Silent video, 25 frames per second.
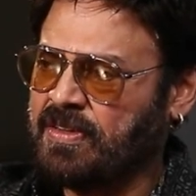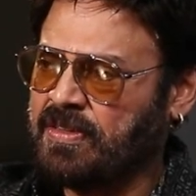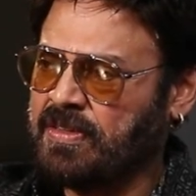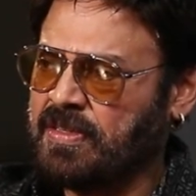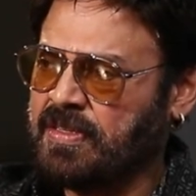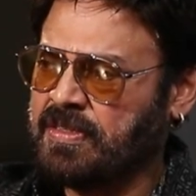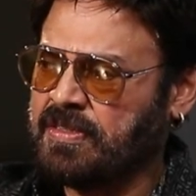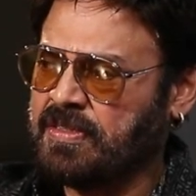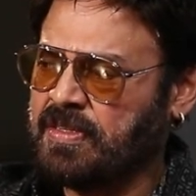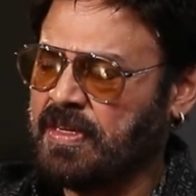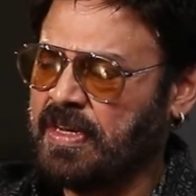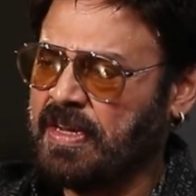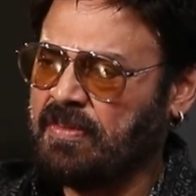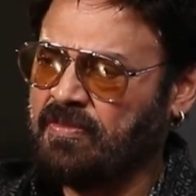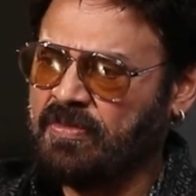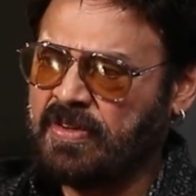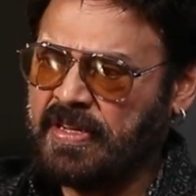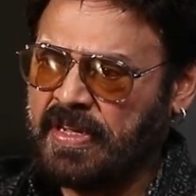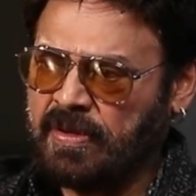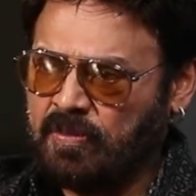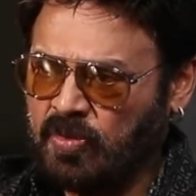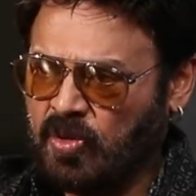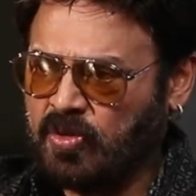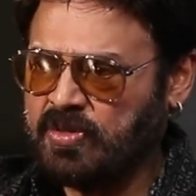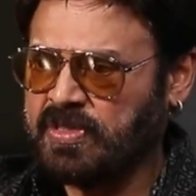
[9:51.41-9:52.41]
There's a
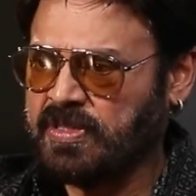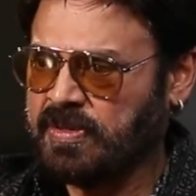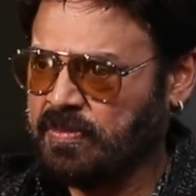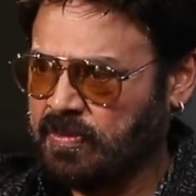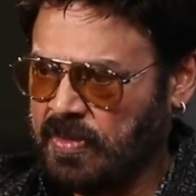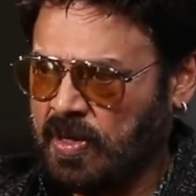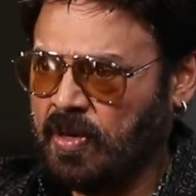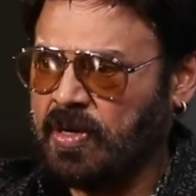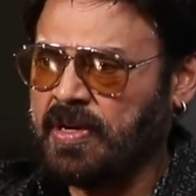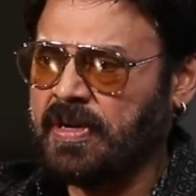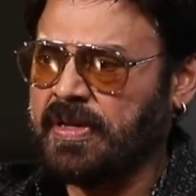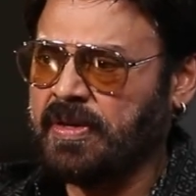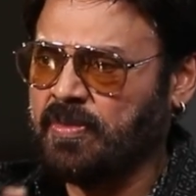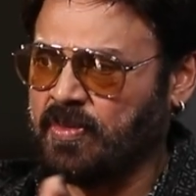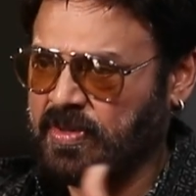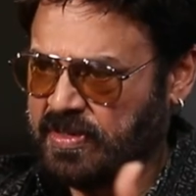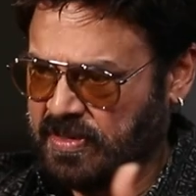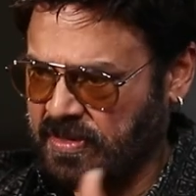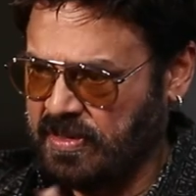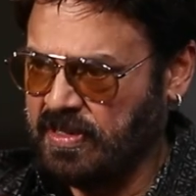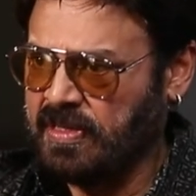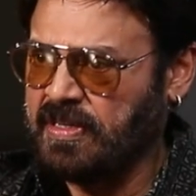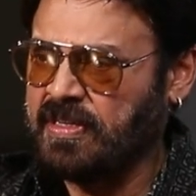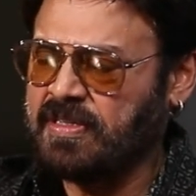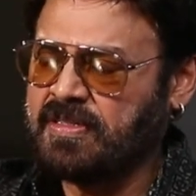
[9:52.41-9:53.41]
lovely emotion bonding
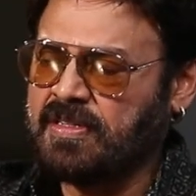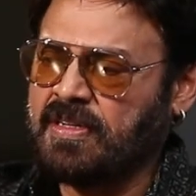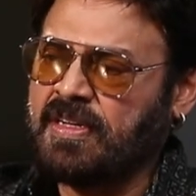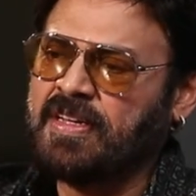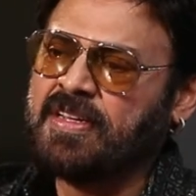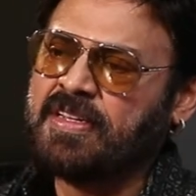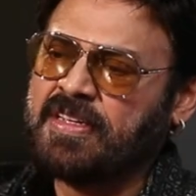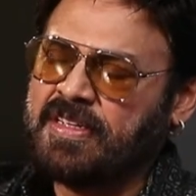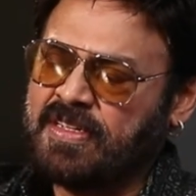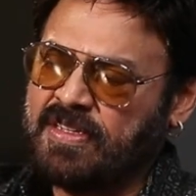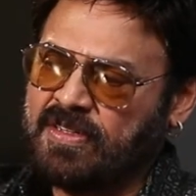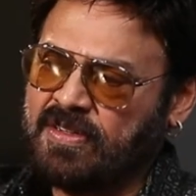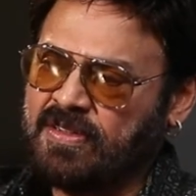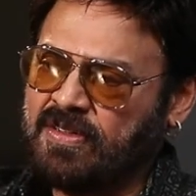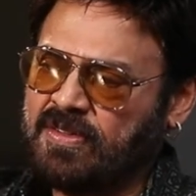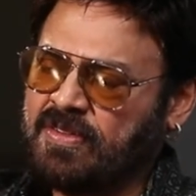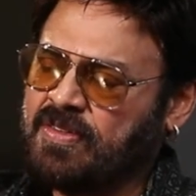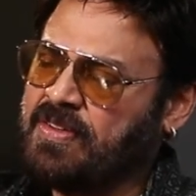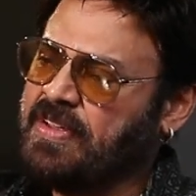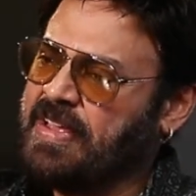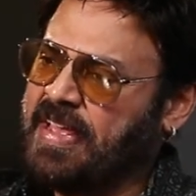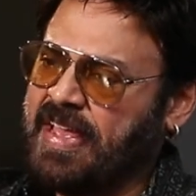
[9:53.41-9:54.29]
with you know,